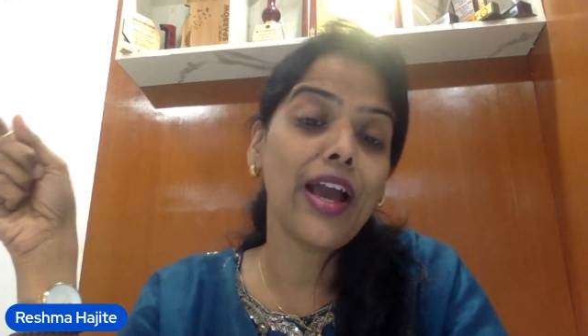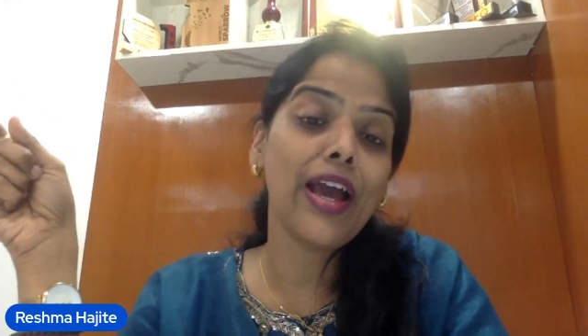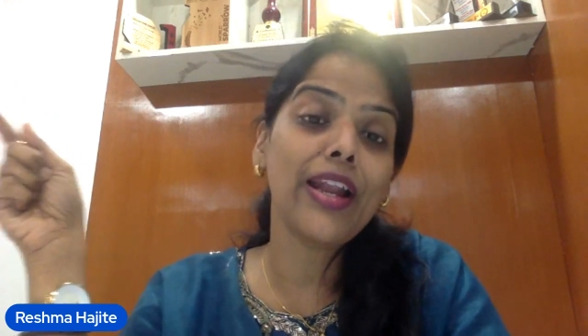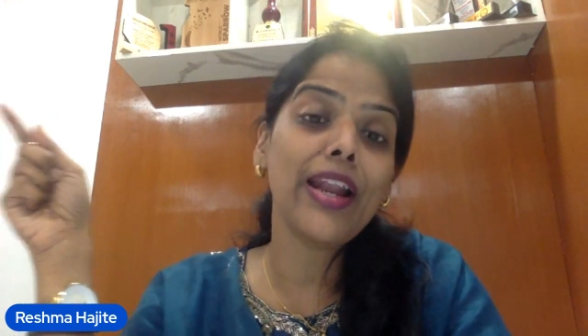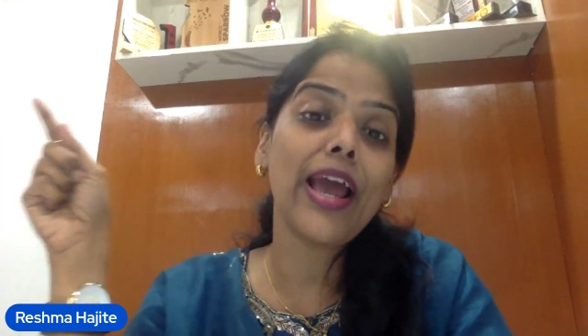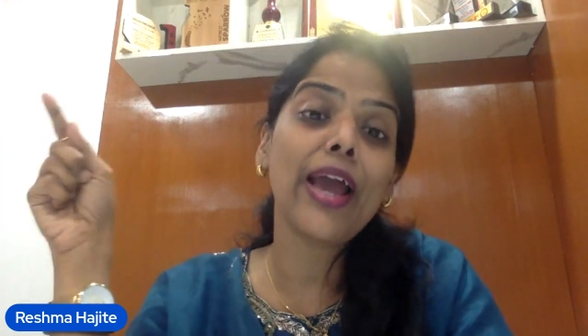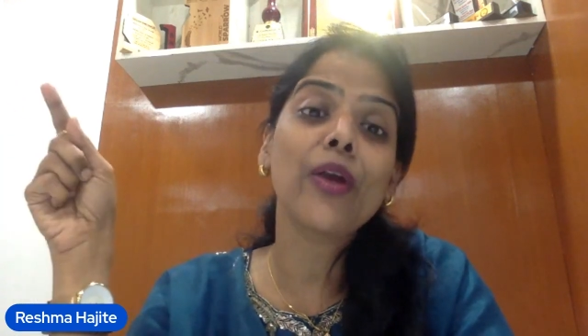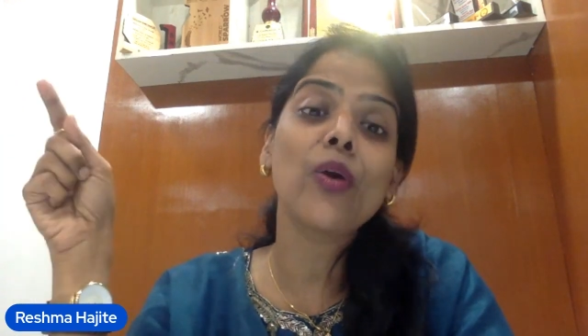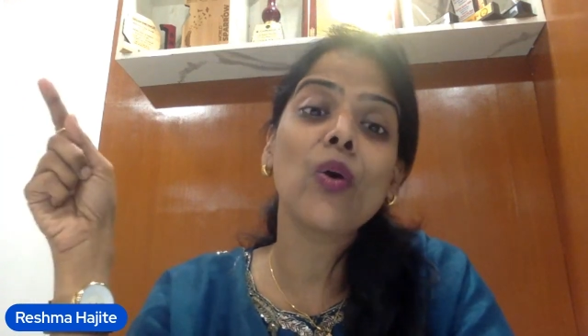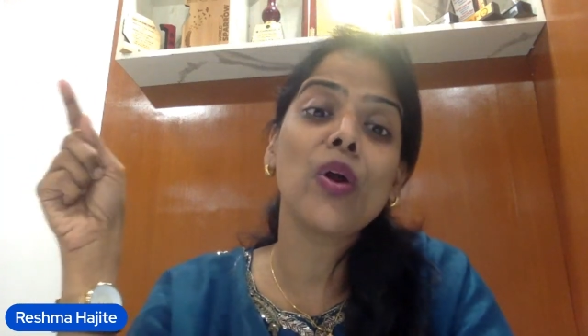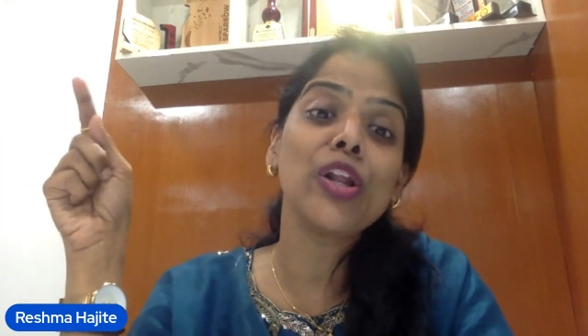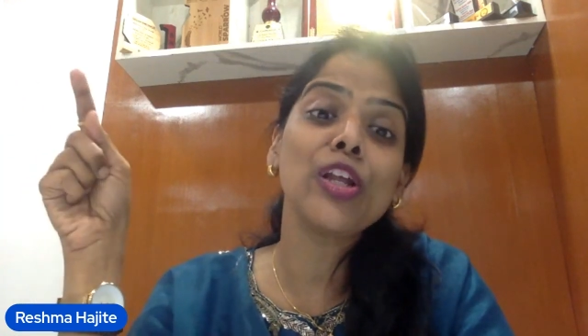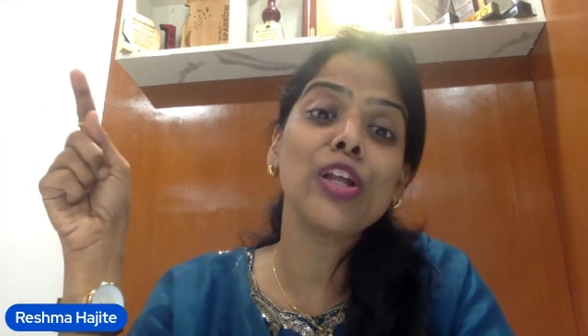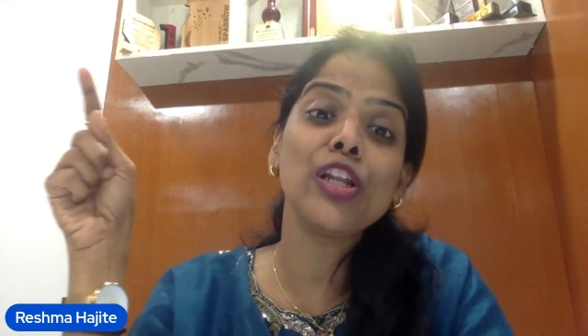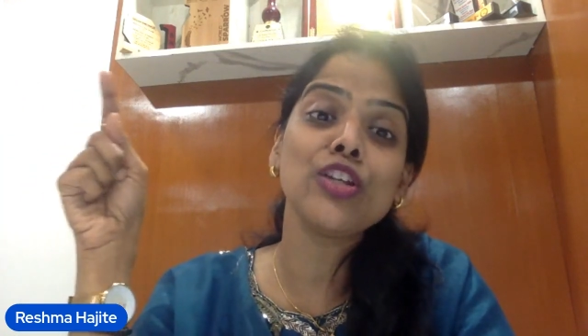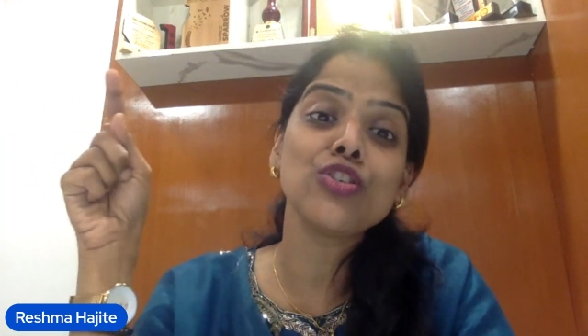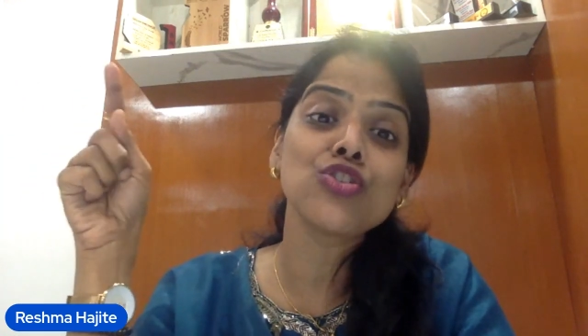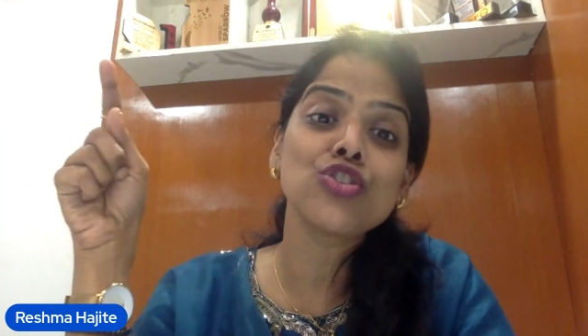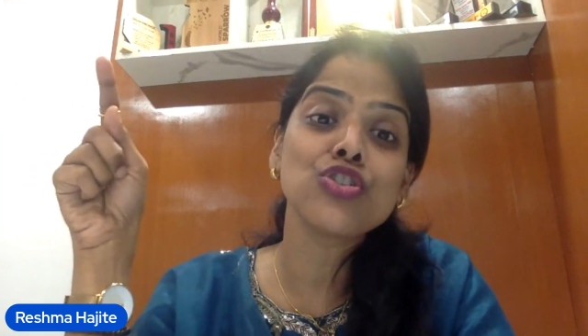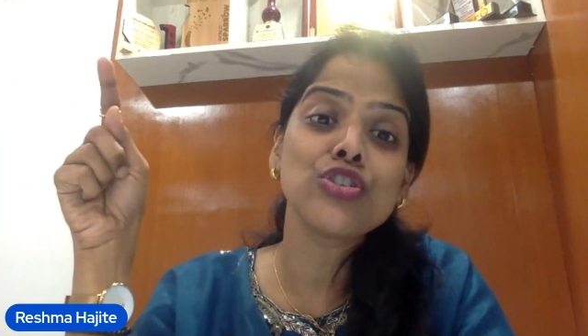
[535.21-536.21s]
and accordingly,
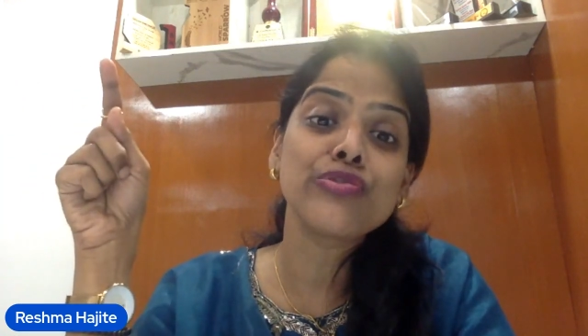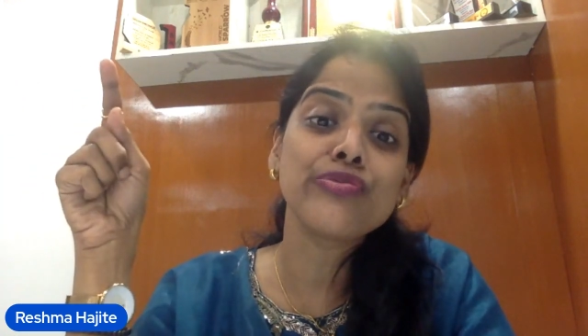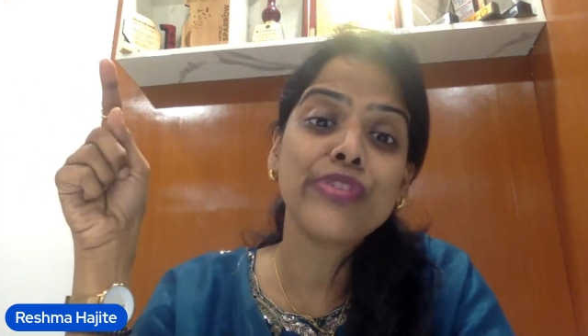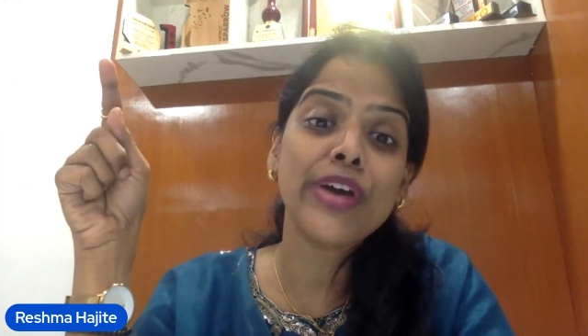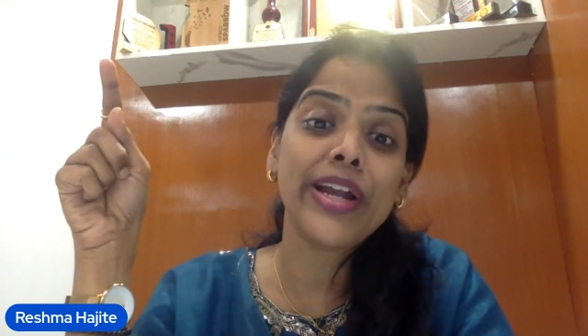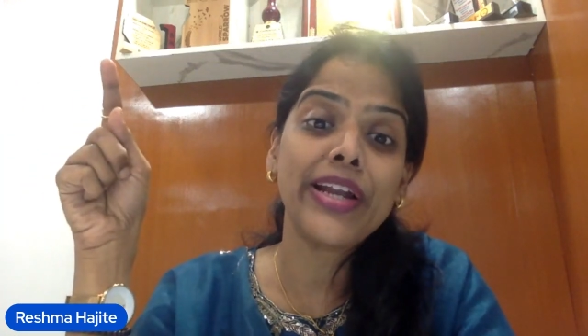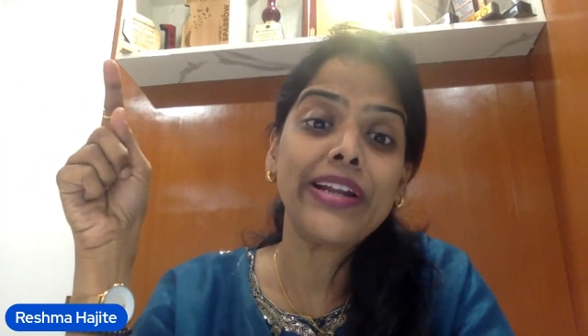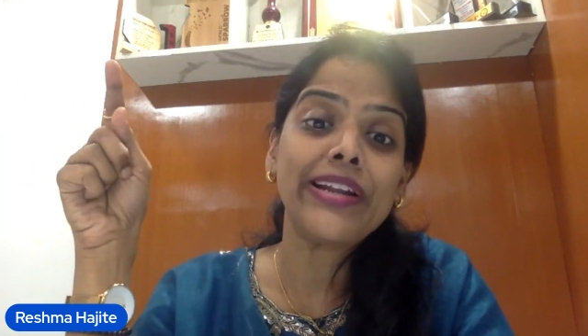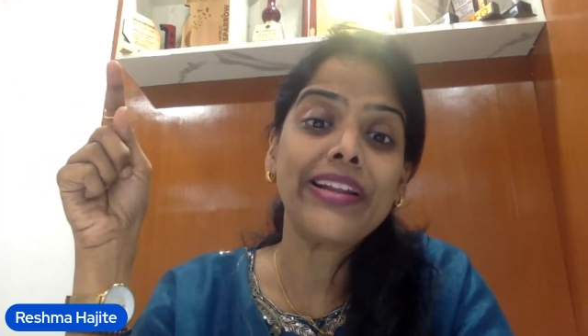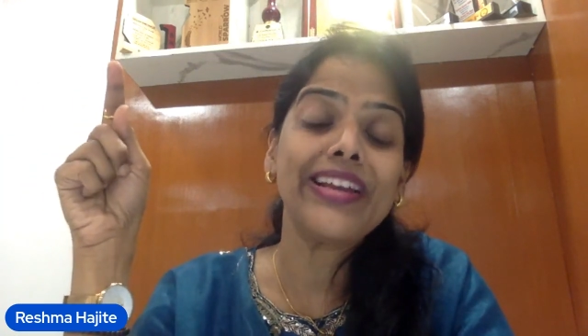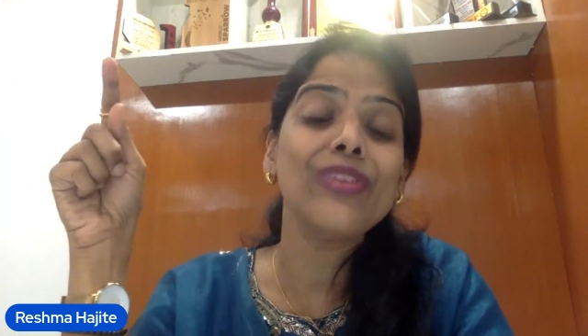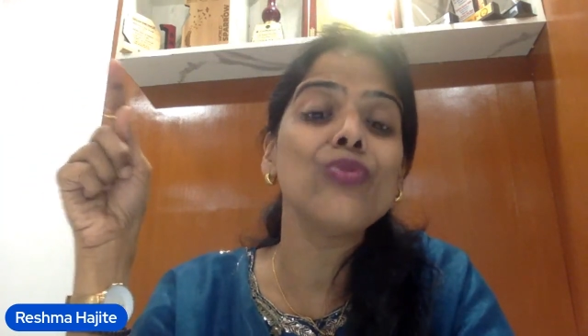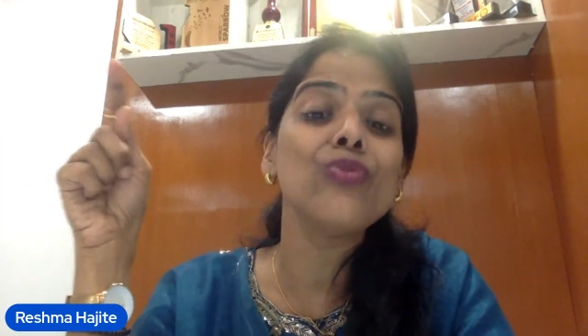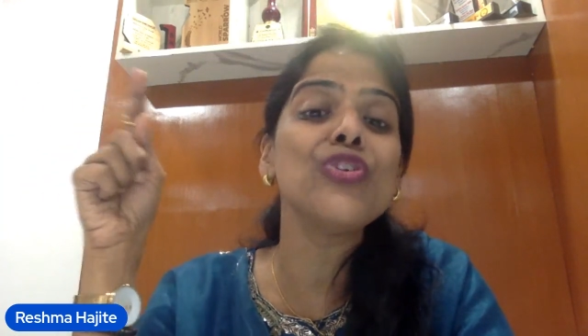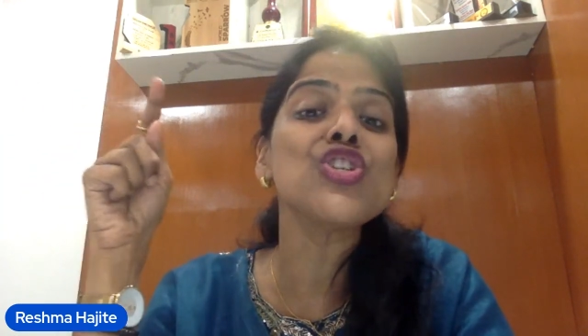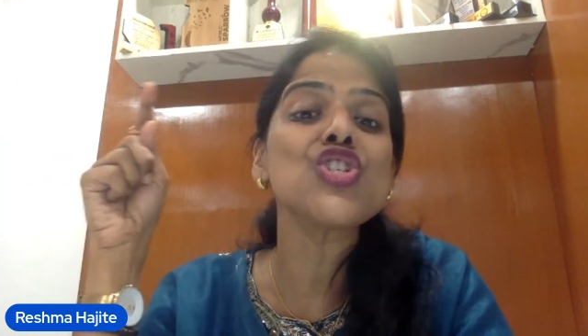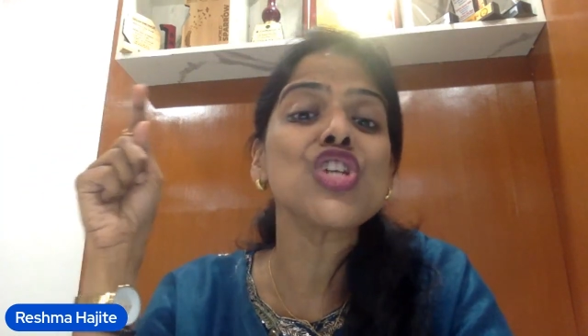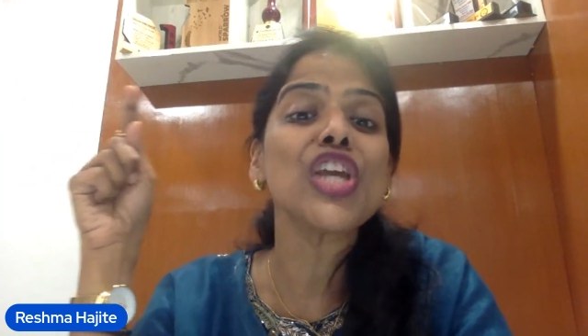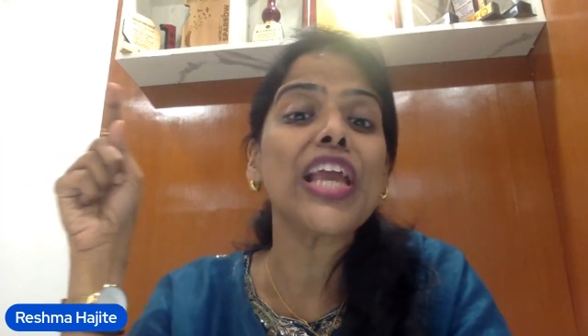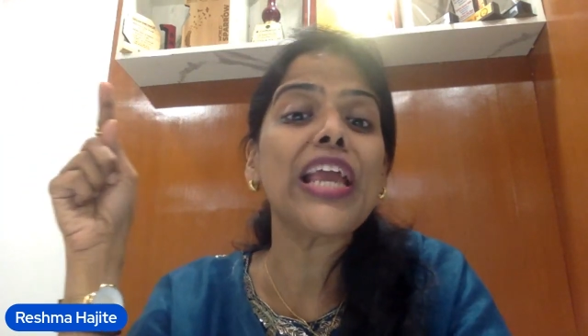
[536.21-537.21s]
you should find in
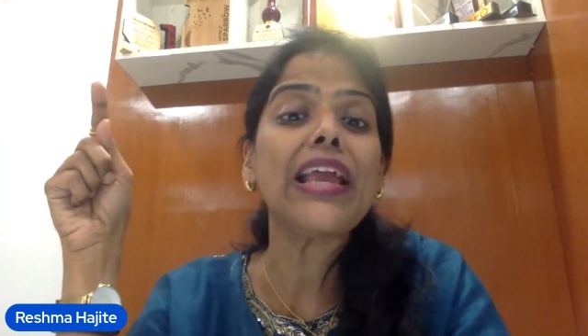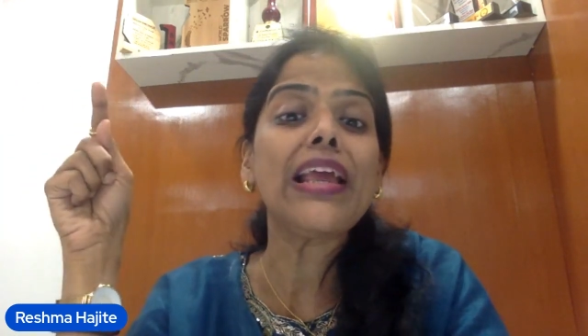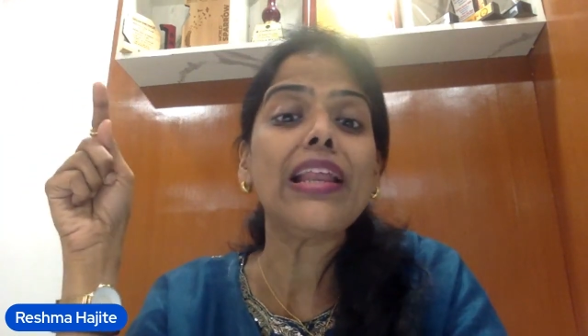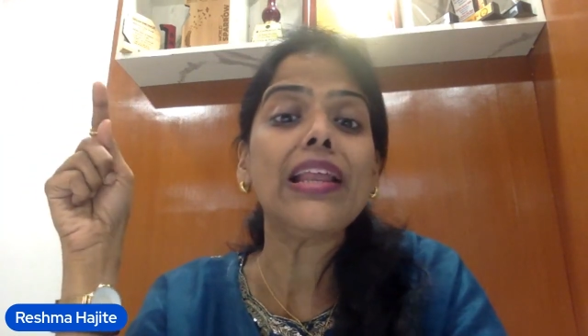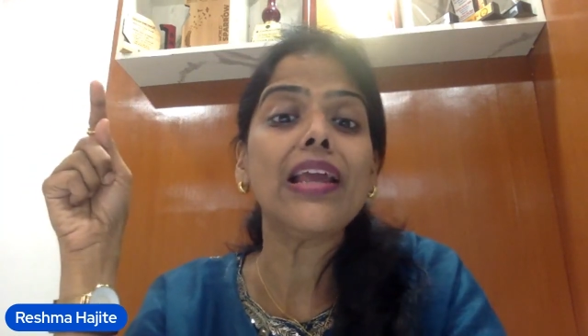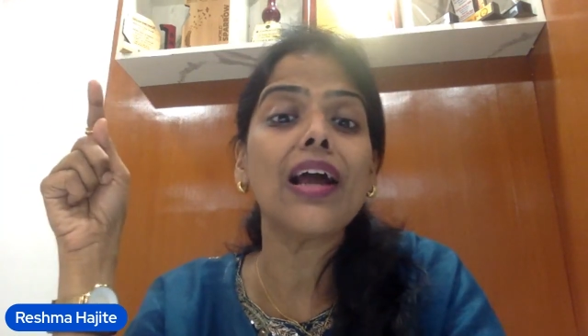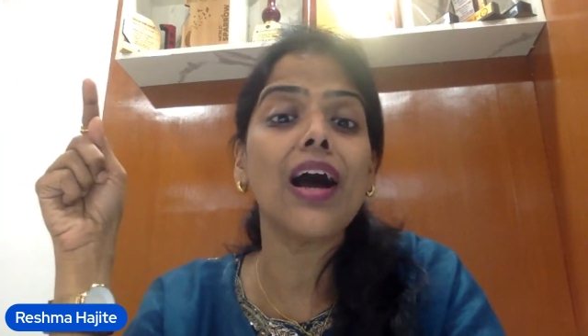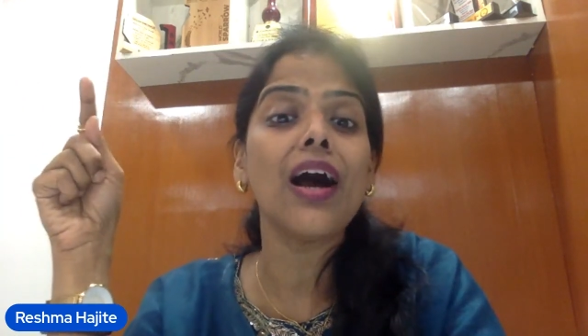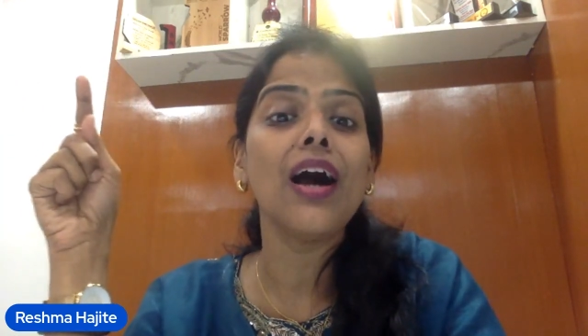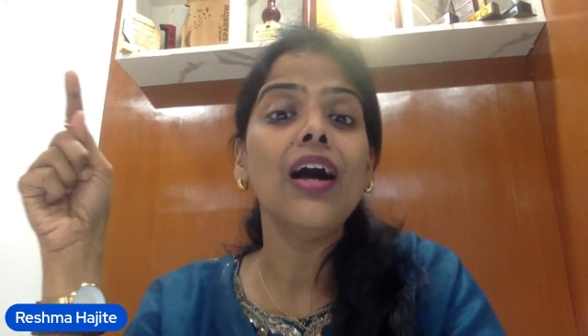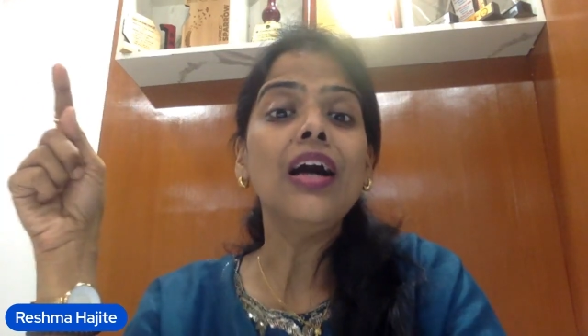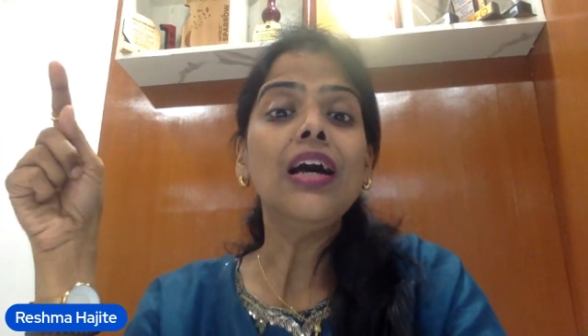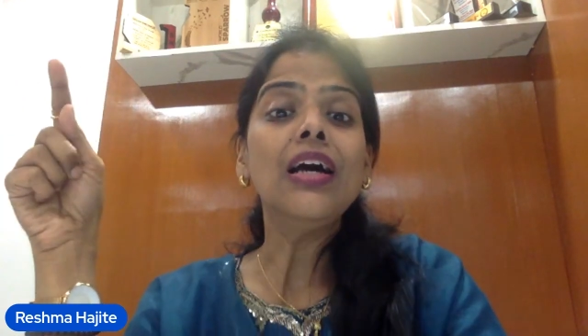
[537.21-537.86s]
which area